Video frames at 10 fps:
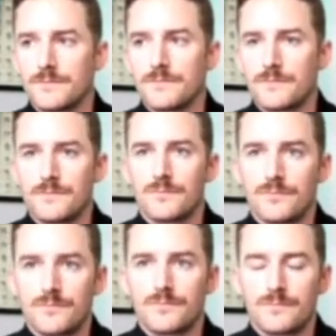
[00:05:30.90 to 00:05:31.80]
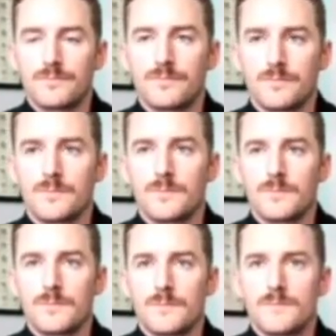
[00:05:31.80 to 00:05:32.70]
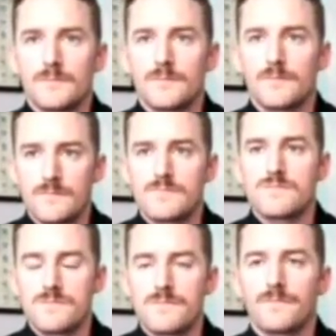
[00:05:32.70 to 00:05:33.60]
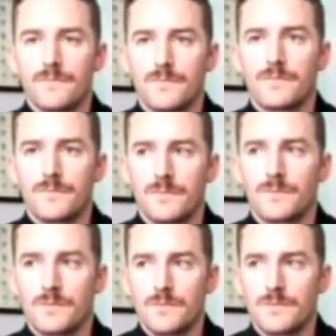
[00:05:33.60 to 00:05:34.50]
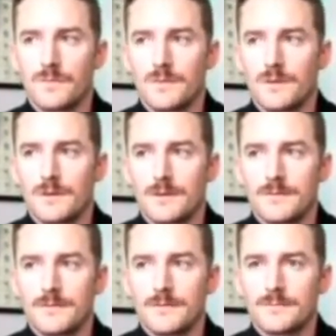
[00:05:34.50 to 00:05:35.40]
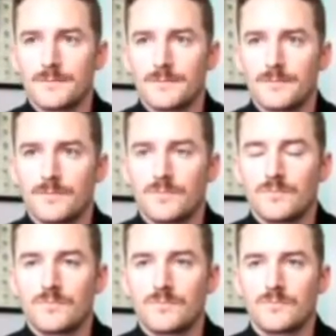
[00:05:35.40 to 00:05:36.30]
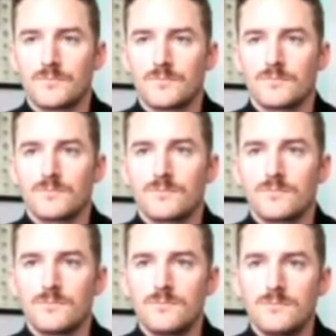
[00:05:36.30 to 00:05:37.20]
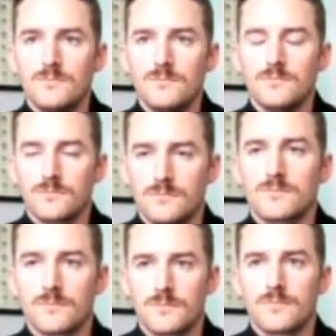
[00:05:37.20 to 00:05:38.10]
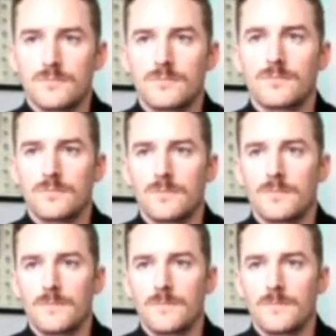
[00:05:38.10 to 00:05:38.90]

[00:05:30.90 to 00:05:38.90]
(not speaking)